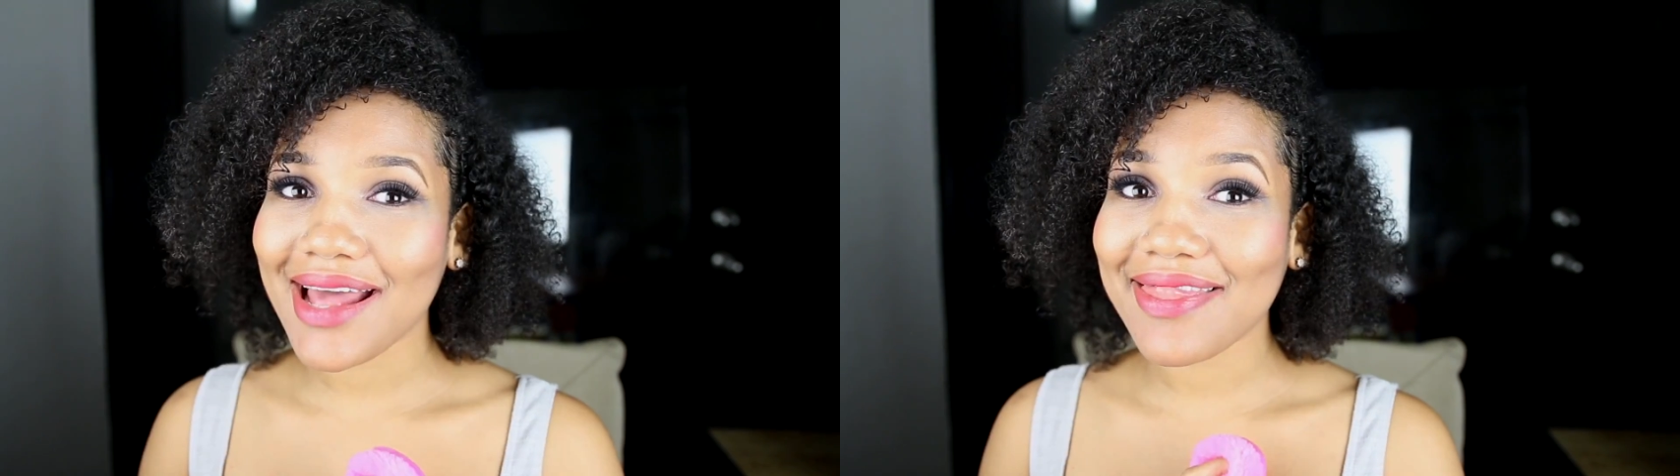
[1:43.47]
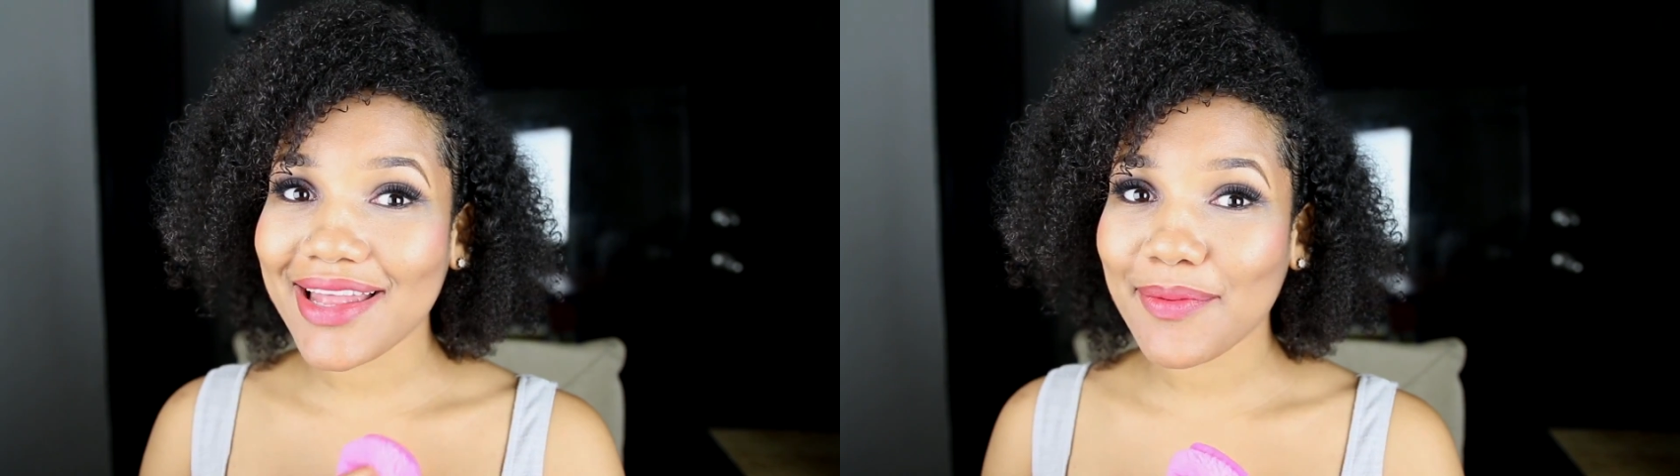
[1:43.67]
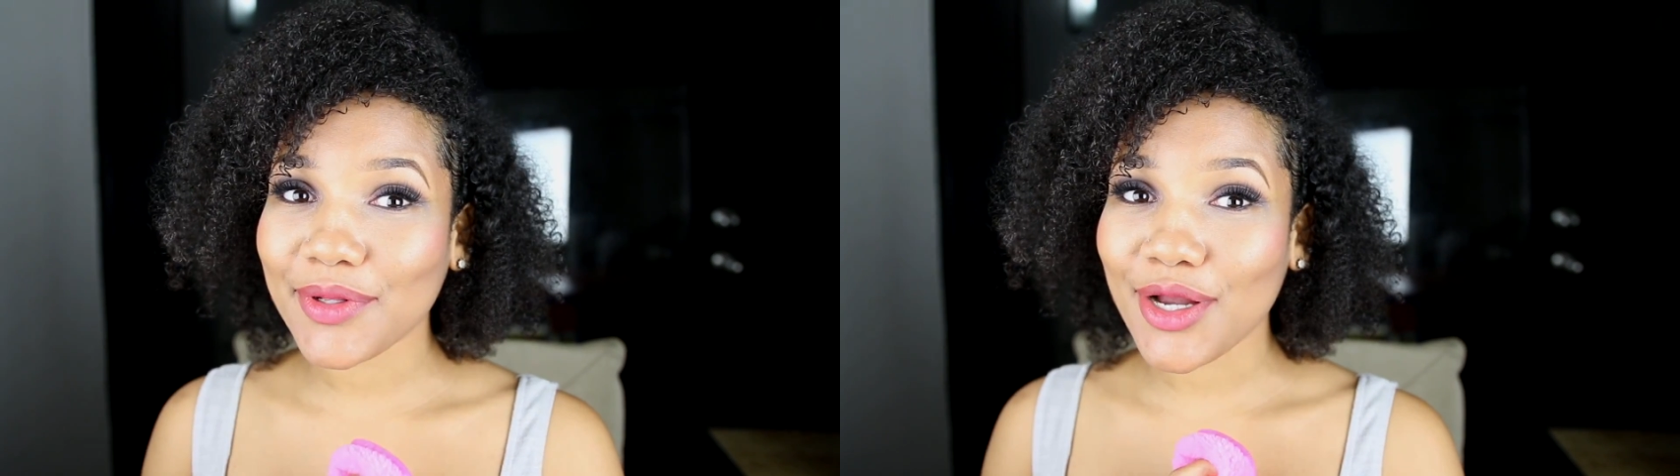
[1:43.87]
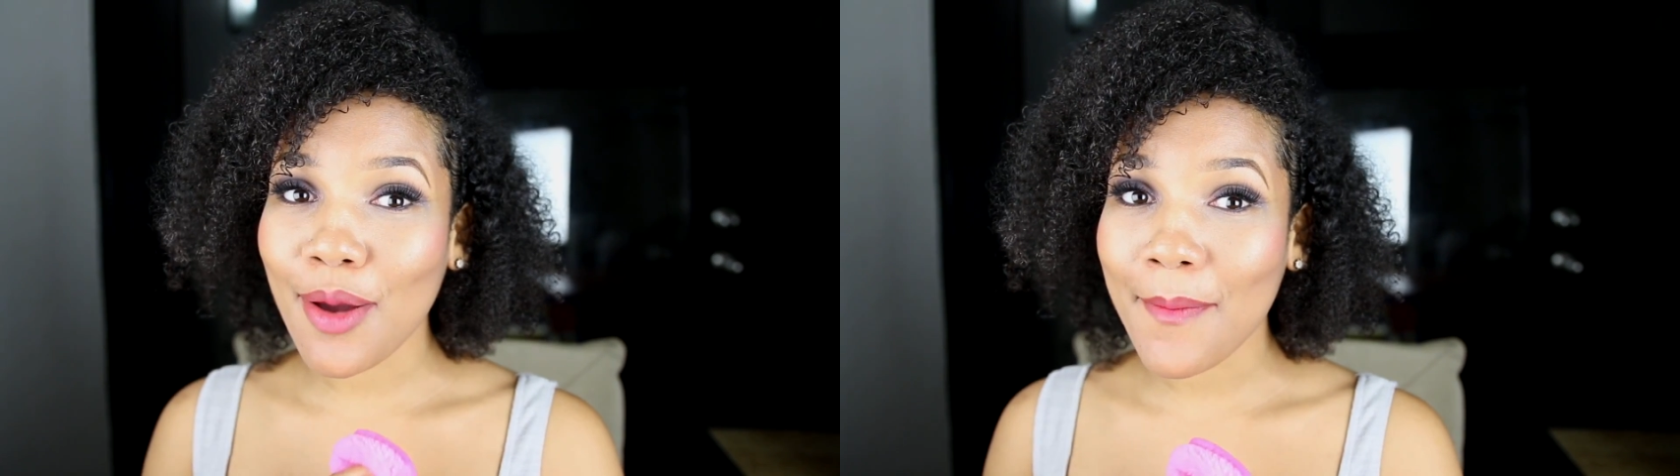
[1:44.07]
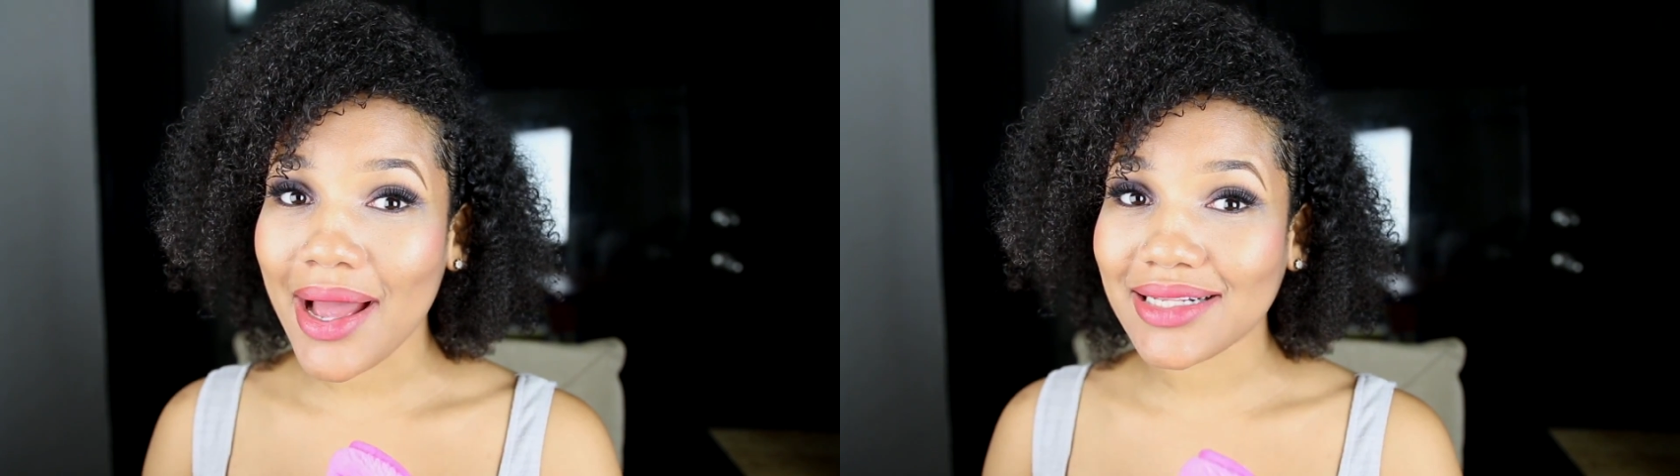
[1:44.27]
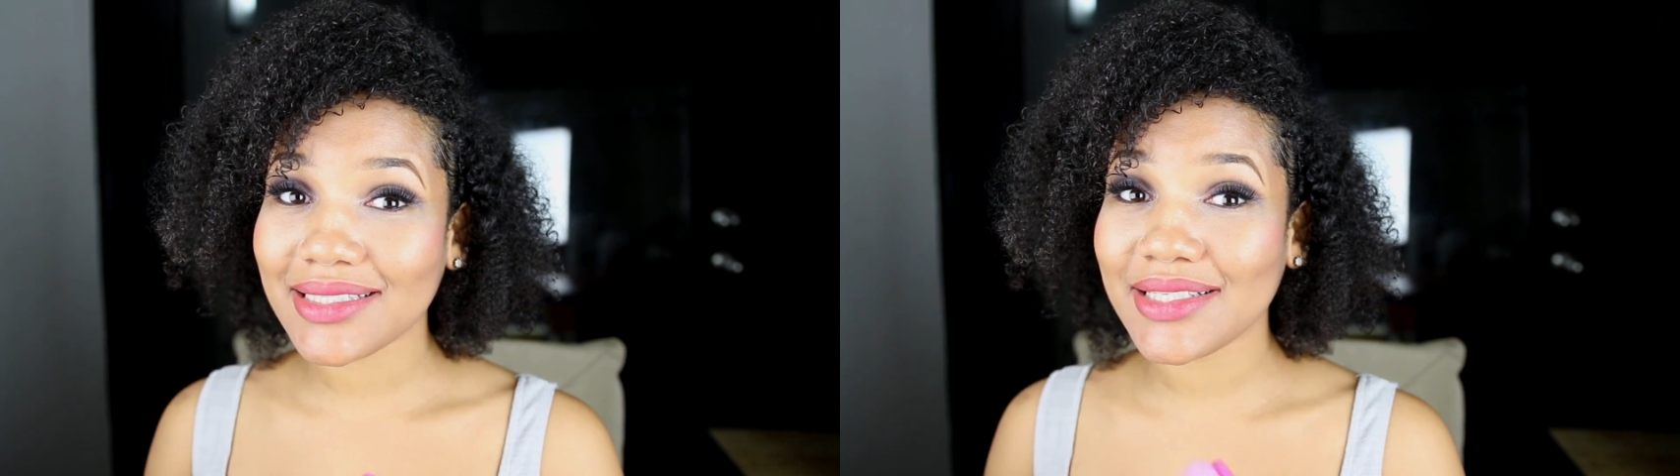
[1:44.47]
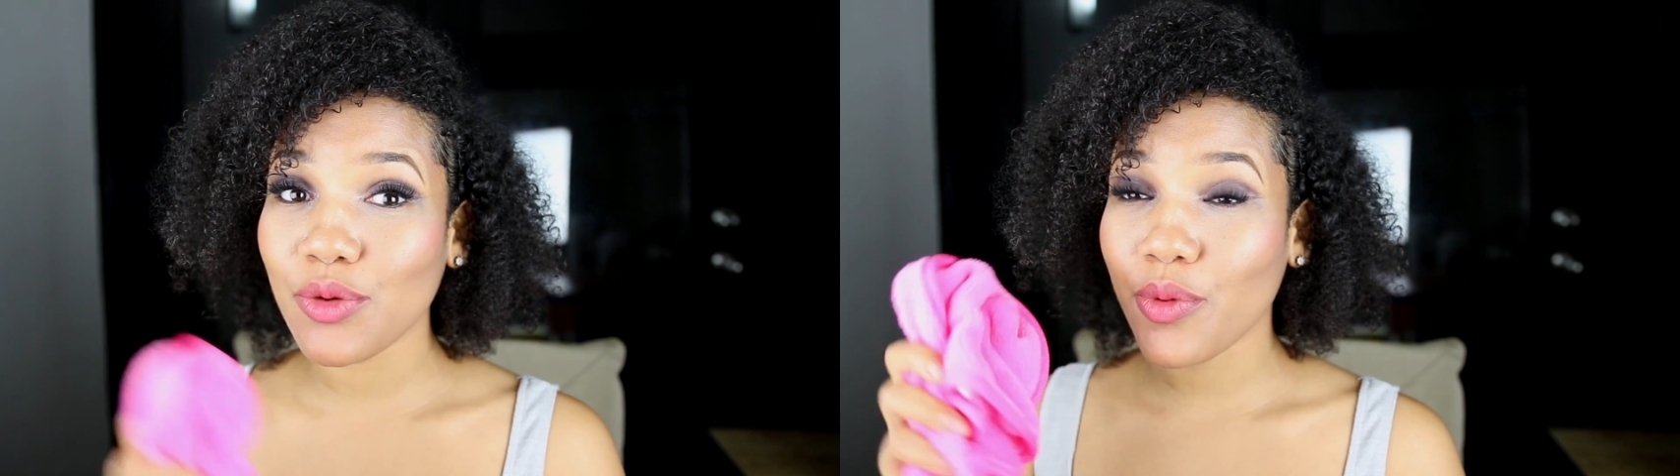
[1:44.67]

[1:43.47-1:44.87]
and then I'm gonna come back to see